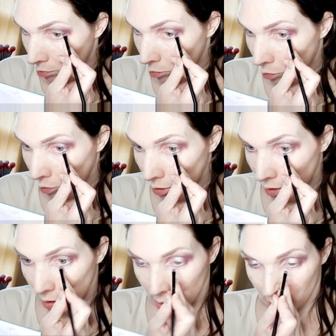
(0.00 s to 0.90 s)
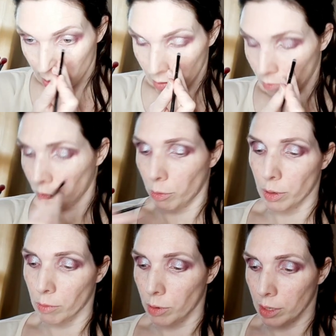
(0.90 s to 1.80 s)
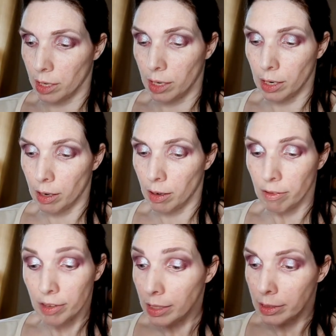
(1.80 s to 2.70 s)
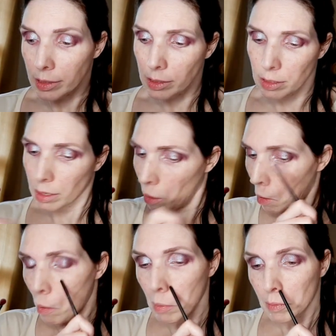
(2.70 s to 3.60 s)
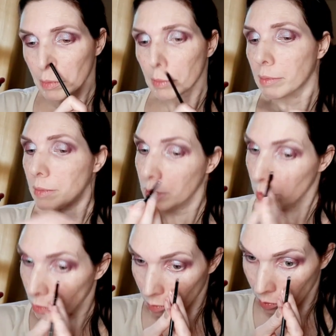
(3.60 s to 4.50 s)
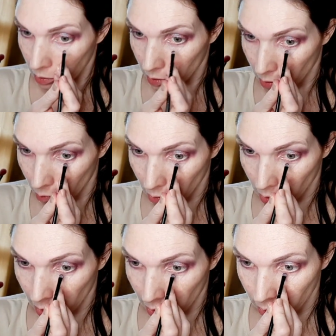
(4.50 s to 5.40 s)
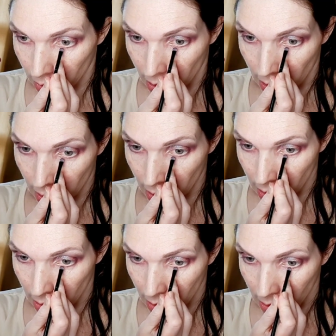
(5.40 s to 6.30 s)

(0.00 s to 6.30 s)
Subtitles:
more intended for working in an office. So of course it didn't work out with that.